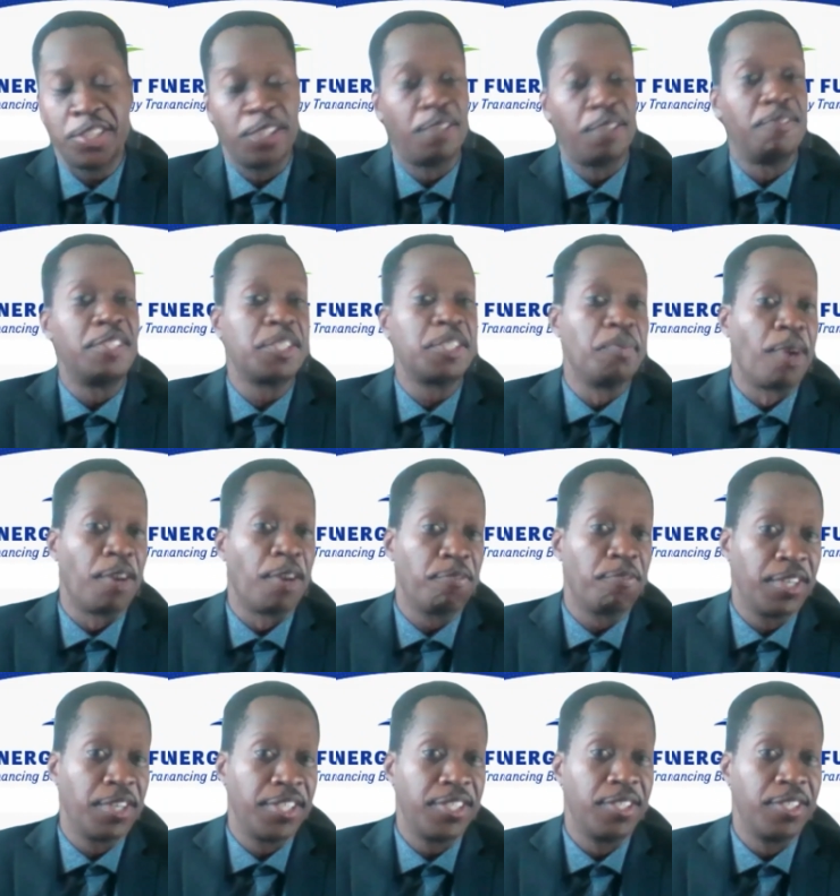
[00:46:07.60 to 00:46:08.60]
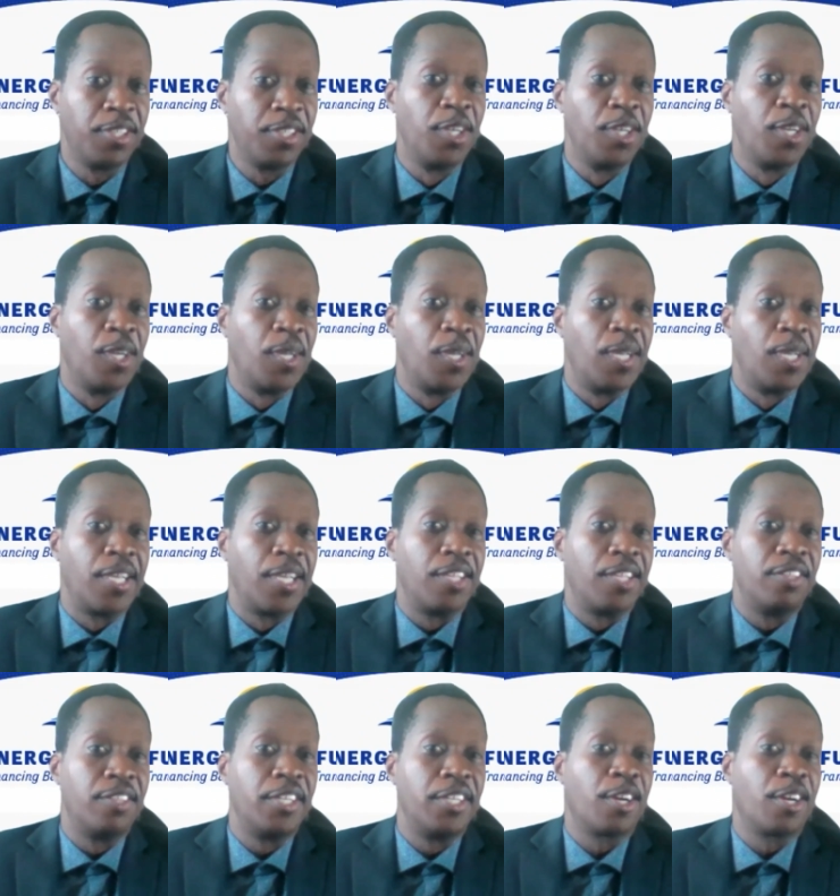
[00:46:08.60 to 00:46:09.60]
of the Smart Fund,
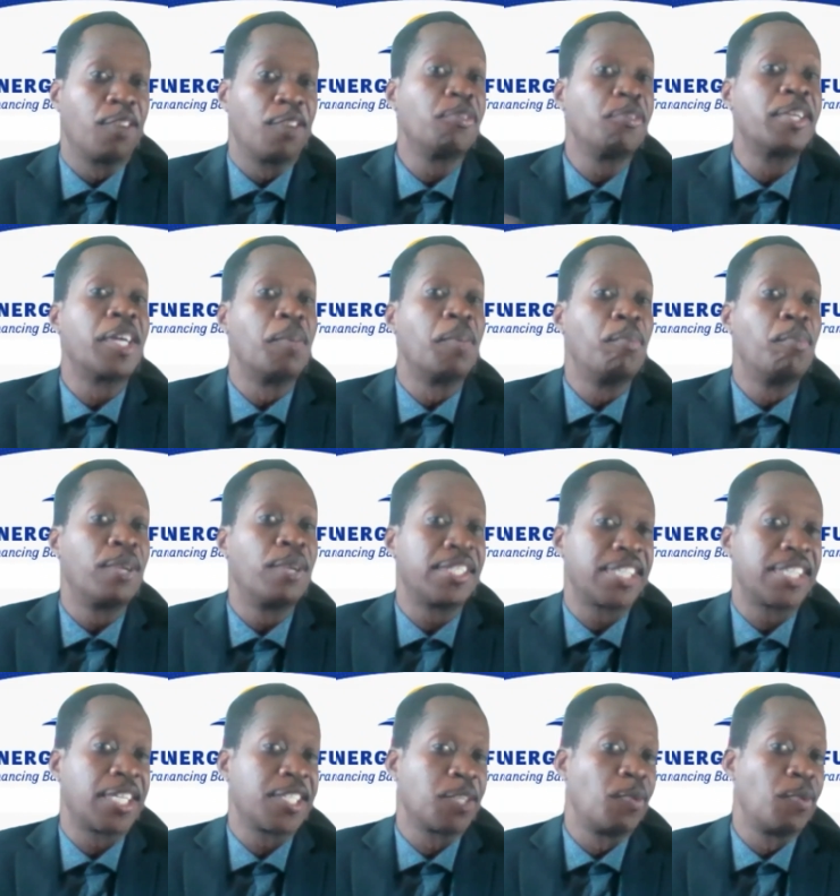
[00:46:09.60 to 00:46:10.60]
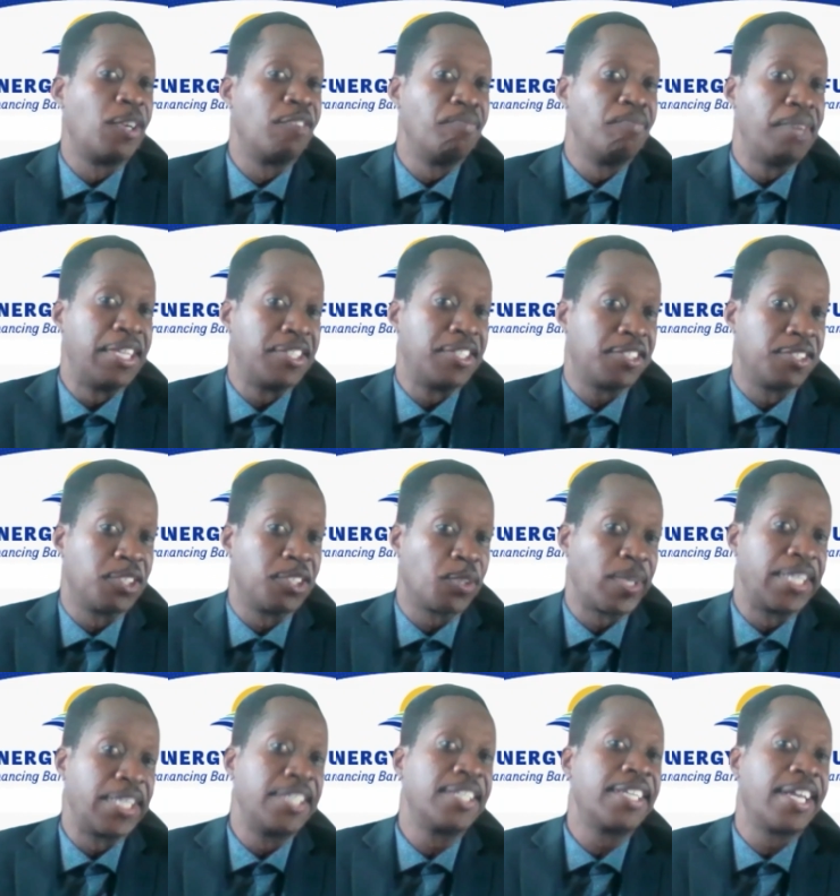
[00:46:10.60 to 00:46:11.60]
there are three components as I would have mentioned. So I
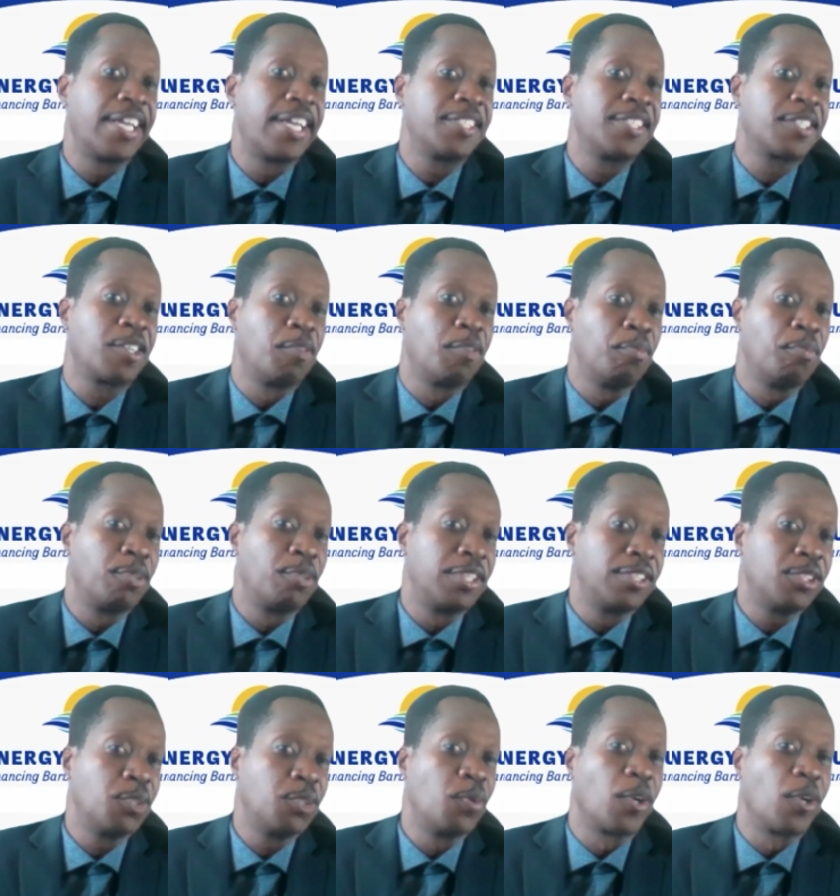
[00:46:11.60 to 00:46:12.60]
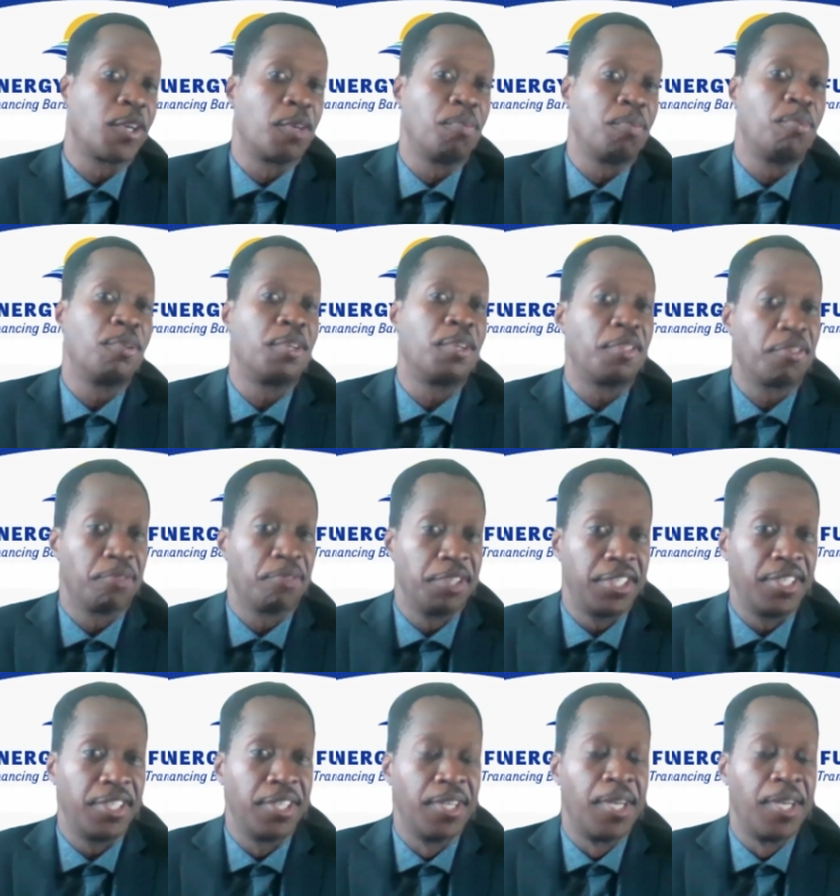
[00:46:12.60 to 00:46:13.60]
didn't get into component 2 or component 3,
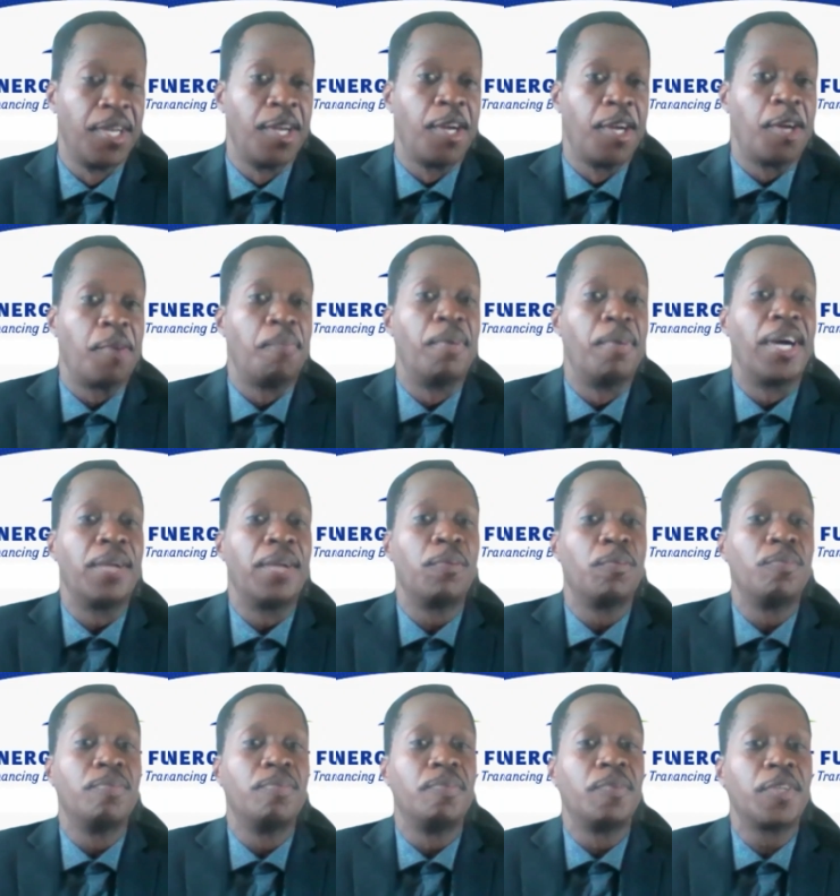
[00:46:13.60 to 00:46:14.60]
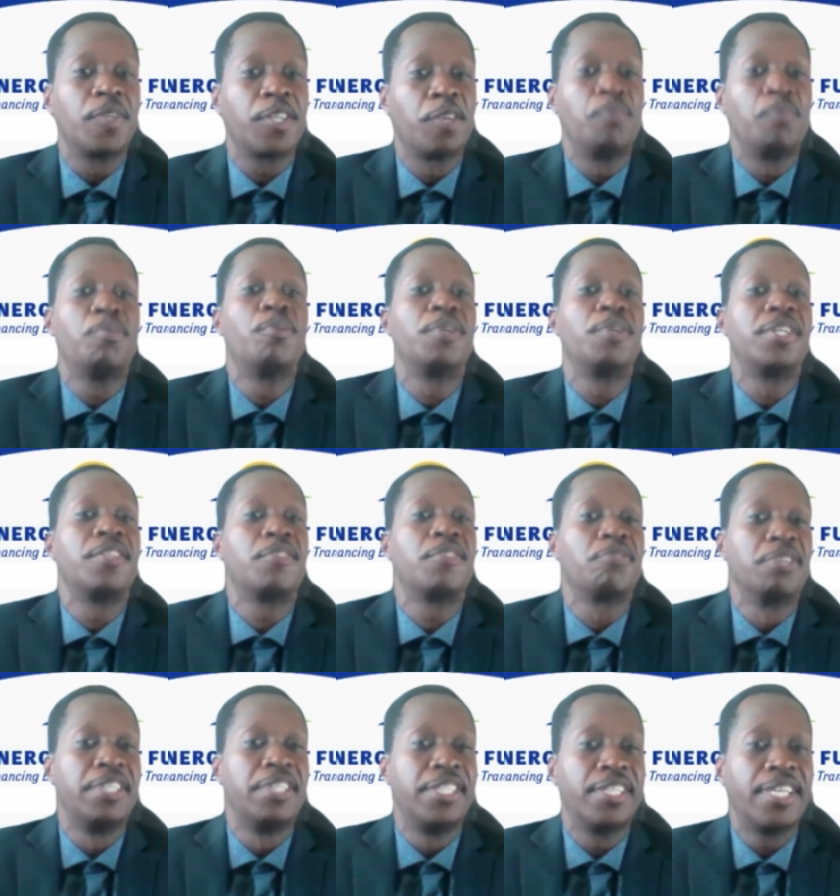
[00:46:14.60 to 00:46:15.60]
but component
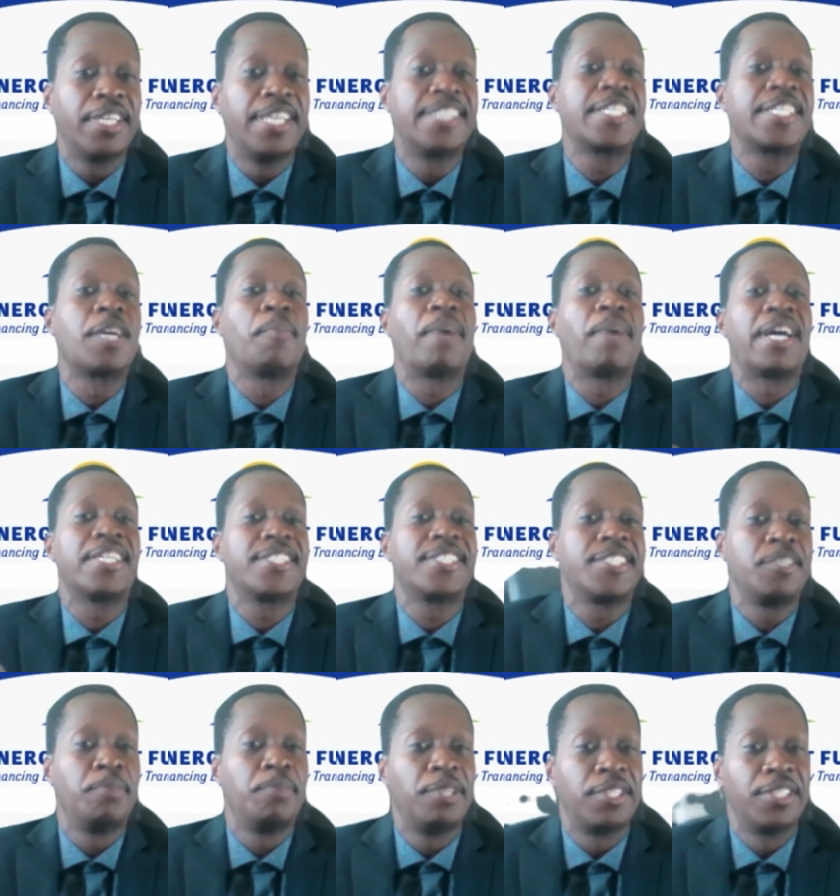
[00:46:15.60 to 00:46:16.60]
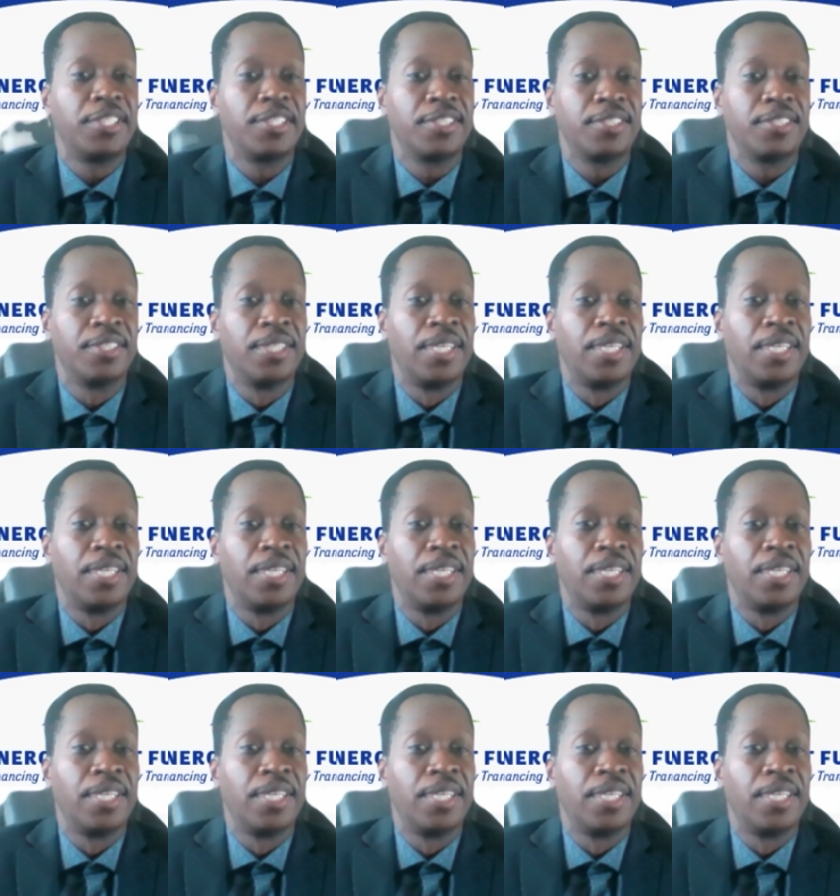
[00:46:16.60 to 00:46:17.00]
3 is capacity building.